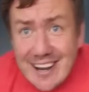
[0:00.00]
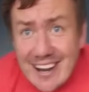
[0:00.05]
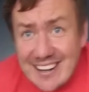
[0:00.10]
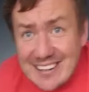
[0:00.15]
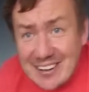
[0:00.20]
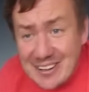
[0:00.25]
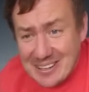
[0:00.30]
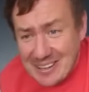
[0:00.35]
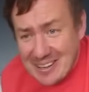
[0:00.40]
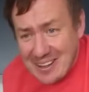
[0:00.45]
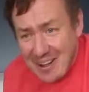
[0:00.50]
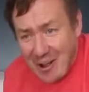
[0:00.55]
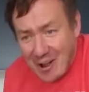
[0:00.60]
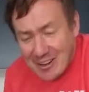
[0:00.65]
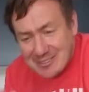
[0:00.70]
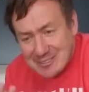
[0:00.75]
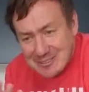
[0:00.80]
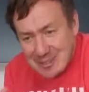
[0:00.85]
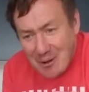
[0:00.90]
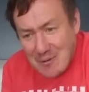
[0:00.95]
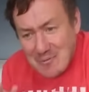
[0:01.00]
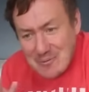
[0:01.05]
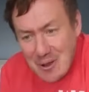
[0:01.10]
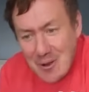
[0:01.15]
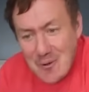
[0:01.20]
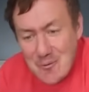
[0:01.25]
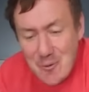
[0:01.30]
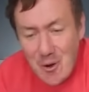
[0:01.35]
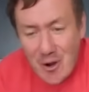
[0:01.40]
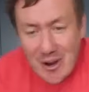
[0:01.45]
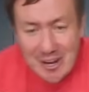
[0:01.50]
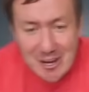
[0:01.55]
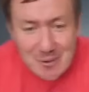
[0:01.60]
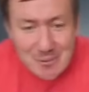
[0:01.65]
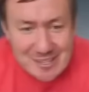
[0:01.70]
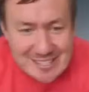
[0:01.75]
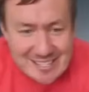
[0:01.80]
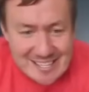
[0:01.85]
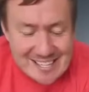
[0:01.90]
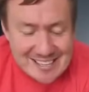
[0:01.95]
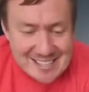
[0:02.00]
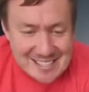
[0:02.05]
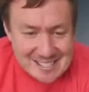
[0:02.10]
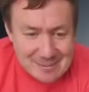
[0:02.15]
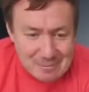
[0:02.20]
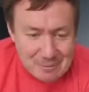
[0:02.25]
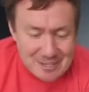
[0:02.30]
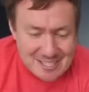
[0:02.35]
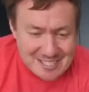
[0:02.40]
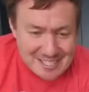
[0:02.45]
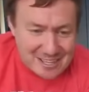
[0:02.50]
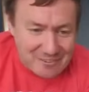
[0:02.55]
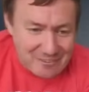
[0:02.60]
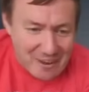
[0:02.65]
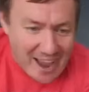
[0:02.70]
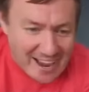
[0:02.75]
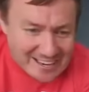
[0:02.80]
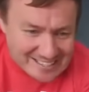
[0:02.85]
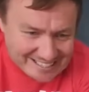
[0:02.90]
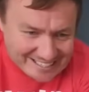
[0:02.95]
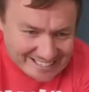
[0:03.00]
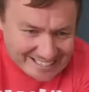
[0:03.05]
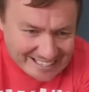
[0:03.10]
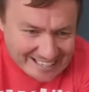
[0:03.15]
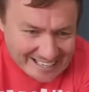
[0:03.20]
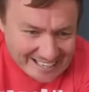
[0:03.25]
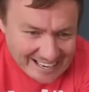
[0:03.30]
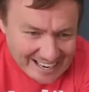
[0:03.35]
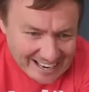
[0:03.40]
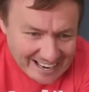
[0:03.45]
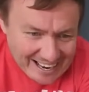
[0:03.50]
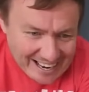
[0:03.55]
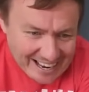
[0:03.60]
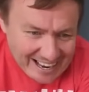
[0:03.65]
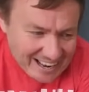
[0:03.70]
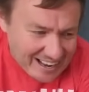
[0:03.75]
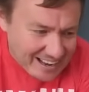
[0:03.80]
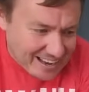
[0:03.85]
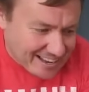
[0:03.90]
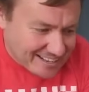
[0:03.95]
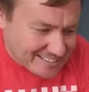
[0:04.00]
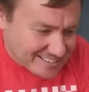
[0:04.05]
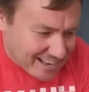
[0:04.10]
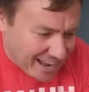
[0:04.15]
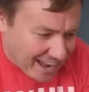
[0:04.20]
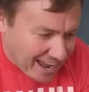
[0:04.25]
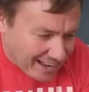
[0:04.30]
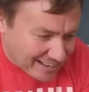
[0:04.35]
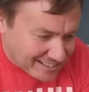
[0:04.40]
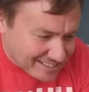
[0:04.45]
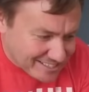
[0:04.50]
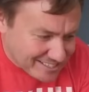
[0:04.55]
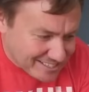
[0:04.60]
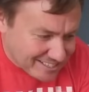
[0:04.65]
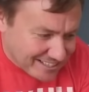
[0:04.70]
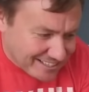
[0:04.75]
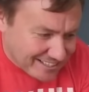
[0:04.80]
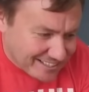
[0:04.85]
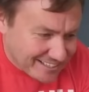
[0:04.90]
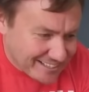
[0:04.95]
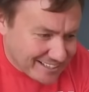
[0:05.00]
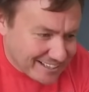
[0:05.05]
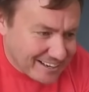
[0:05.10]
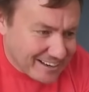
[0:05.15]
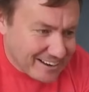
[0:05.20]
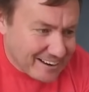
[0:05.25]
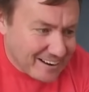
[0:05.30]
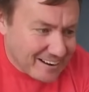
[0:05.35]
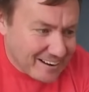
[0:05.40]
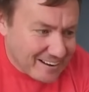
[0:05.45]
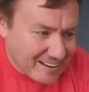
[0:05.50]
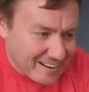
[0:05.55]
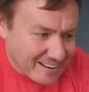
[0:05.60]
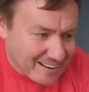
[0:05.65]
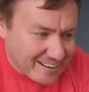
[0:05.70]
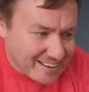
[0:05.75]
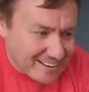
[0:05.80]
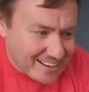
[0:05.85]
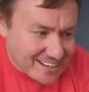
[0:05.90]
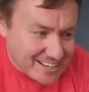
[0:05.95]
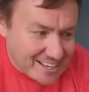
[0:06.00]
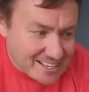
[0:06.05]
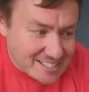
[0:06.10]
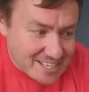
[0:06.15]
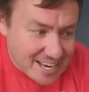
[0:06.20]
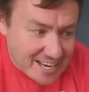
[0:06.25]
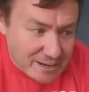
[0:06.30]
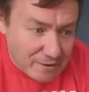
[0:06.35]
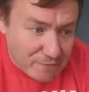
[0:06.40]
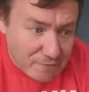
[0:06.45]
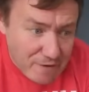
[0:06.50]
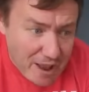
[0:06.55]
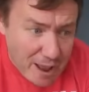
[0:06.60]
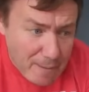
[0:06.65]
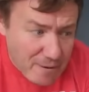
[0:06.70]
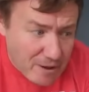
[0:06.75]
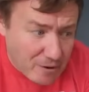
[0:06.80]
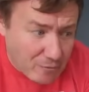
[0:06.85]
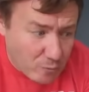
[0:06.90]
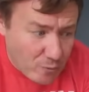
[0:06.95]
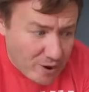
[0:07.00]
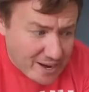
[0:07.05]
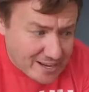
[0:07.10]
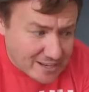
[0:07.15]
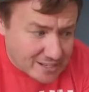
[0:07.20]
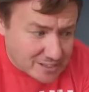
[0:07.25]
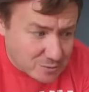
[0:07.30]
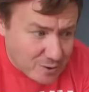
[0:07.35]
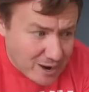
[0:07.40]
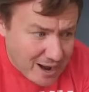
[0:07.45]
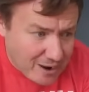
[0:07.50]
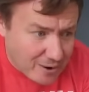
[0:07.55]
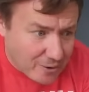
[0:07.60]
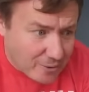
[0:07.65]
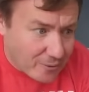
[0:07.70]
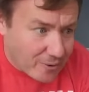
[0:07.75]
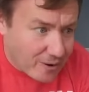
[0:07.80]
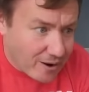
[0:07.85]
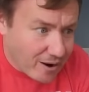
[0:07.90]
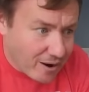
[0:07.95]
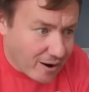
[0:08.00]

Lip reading: Like, I don't know why I would need this, but until I've had it, it's actually, it can take a fair bit of weight as well.